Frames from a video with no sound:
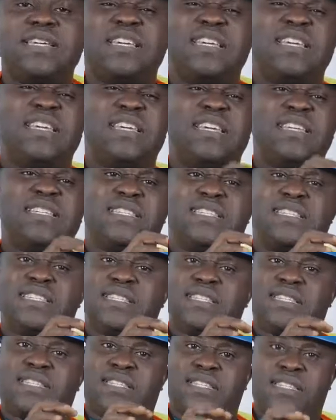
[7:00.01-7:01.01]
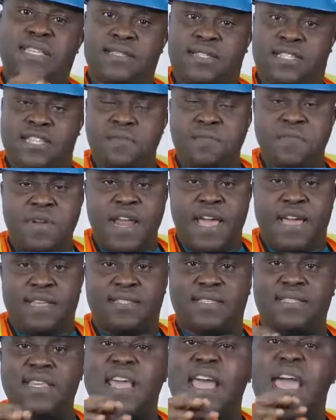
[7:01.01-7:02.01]
is
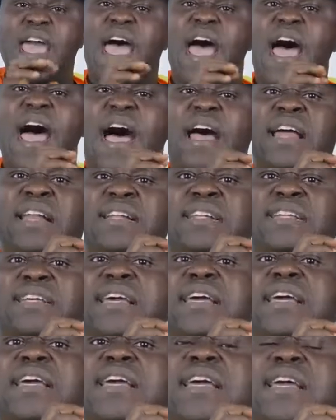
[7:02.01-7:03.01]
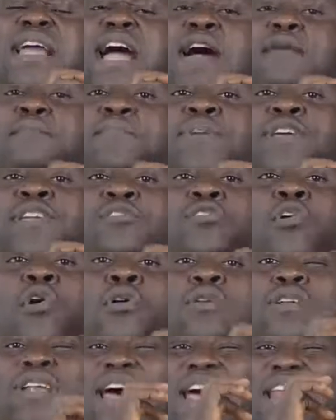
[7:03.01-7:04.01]
seamless and can be
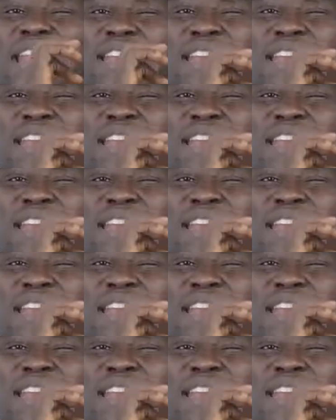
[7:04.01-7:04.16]
done